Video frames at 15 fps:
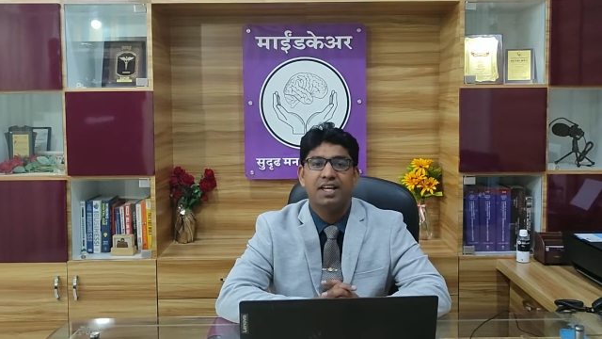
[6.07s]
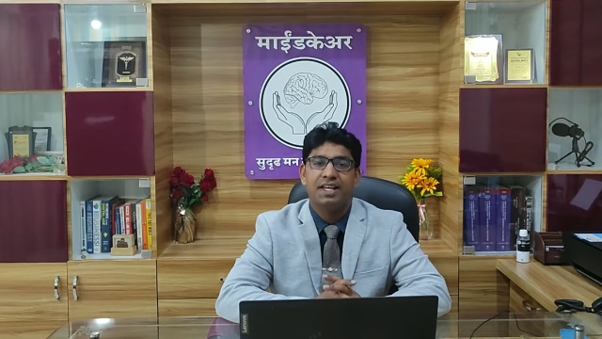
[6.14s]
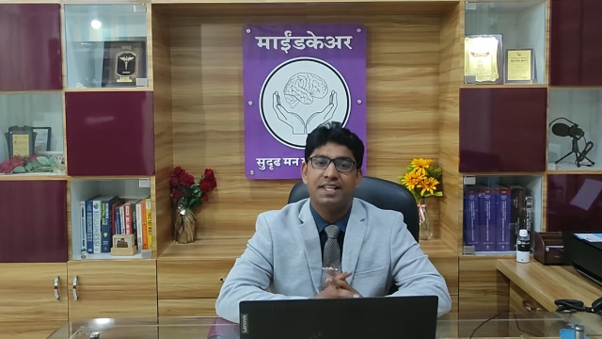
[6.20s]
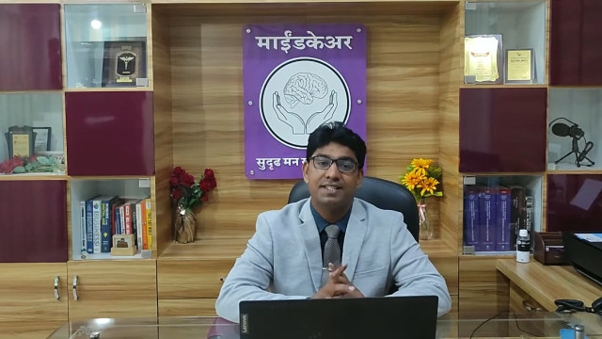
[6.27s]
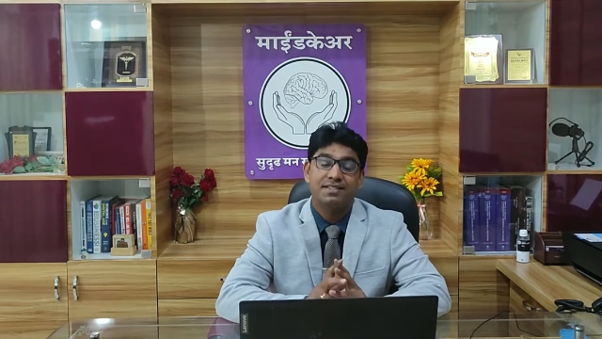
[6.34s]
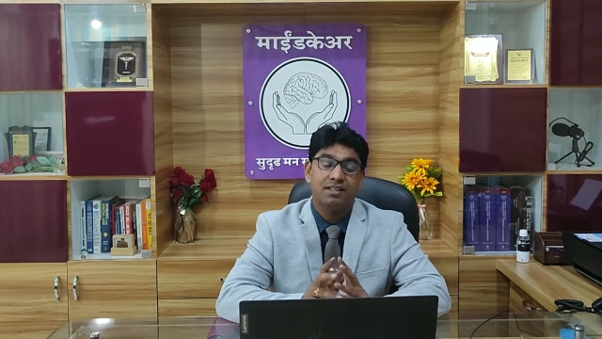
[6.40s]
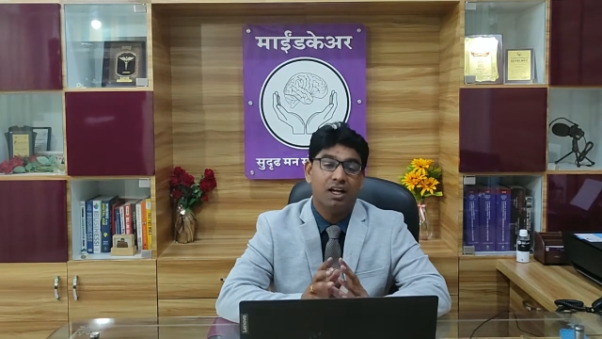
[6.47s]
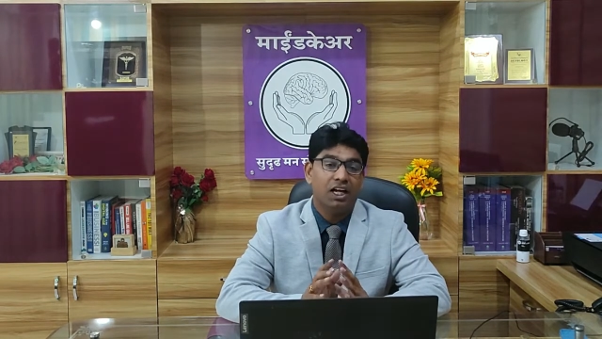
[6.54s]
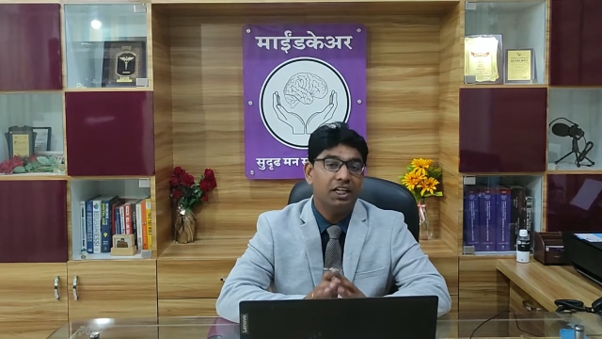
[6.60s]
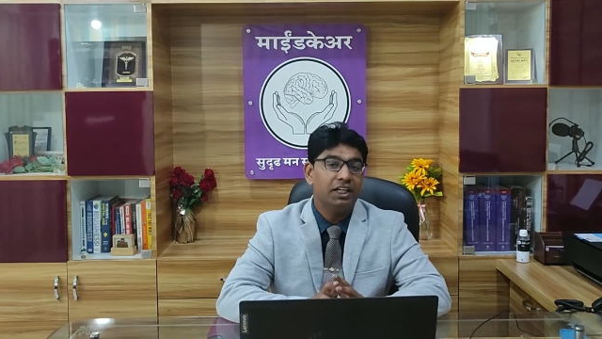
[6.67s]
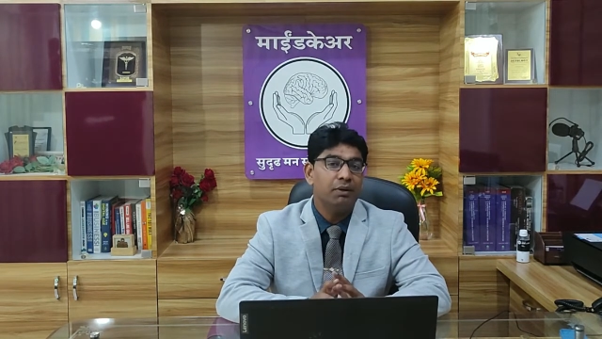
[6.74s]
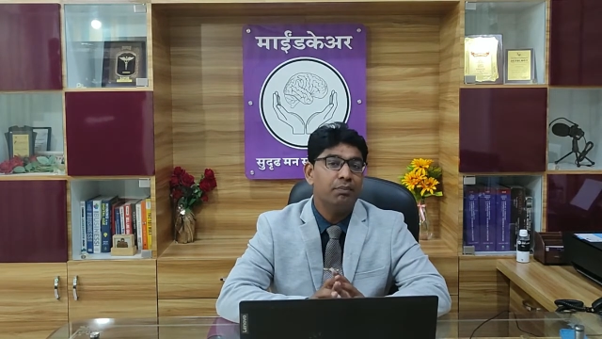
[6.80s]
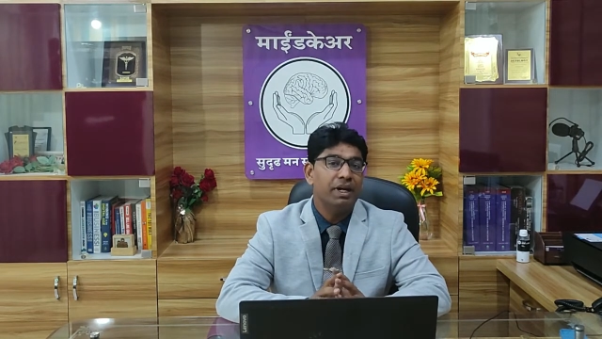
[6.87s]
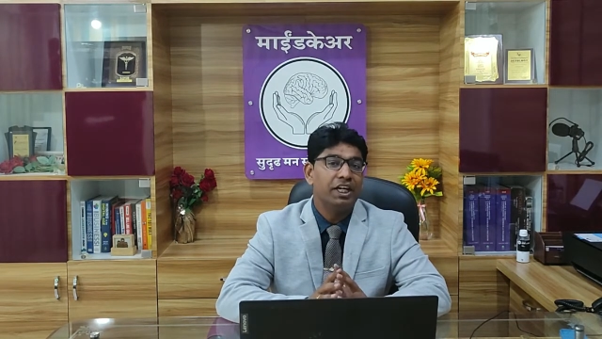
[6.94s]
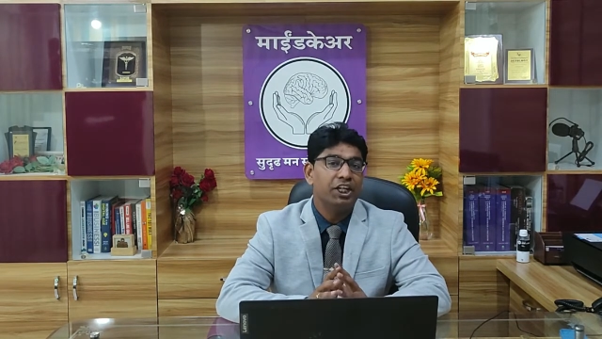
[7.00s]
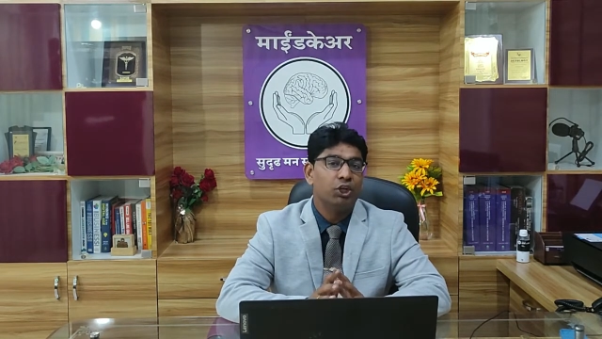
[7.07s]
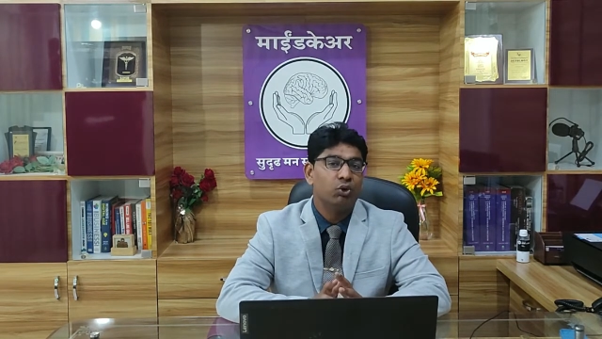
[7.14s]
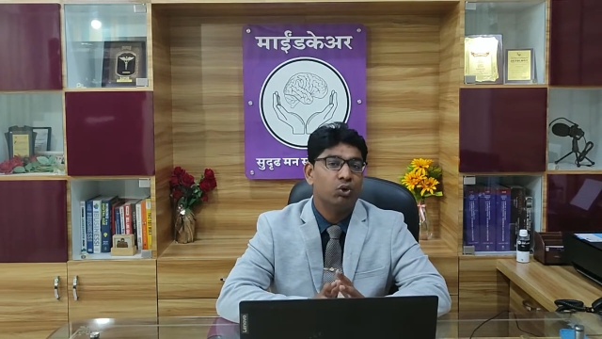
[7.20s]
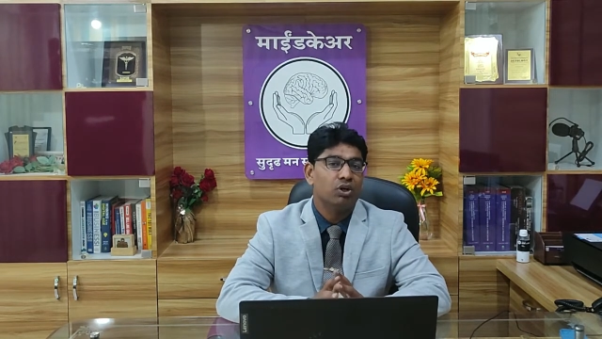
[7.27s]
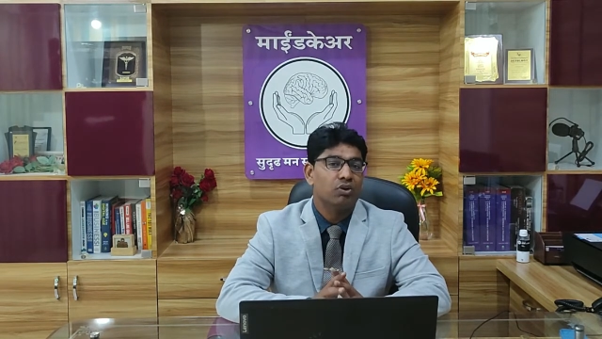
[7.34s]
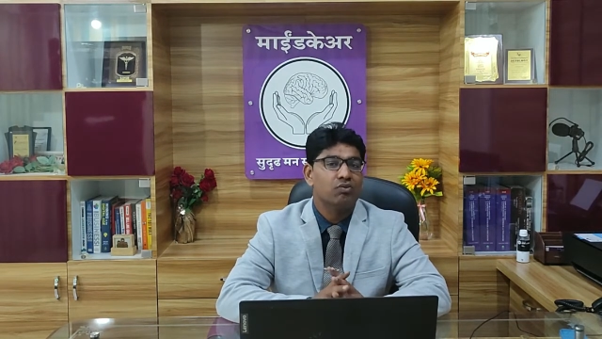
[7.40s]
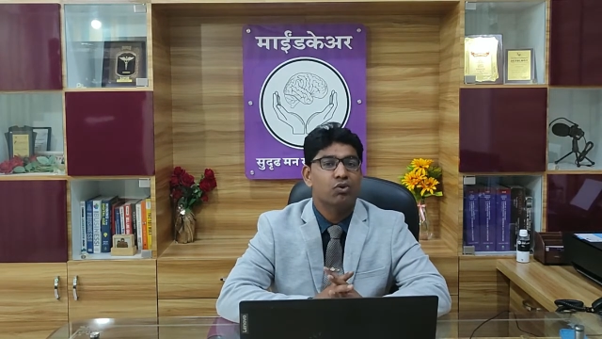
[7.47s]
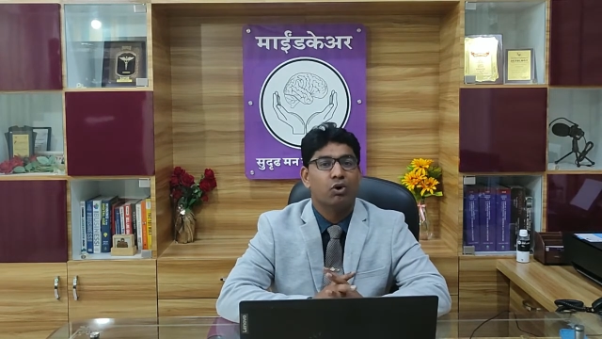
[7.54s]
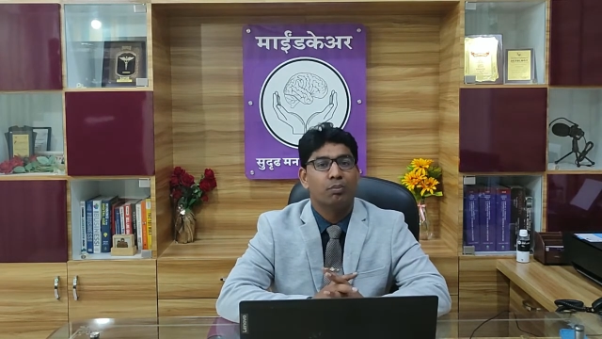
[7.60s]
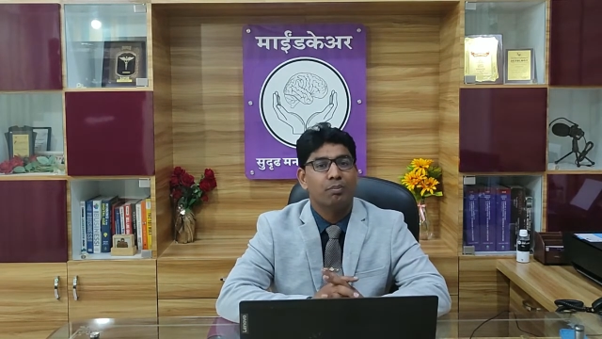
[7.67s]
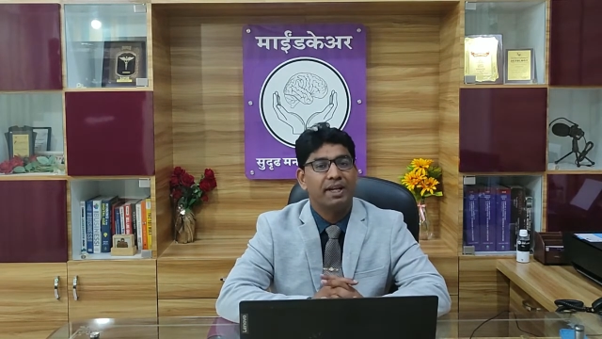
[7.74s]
is the ultimate cure for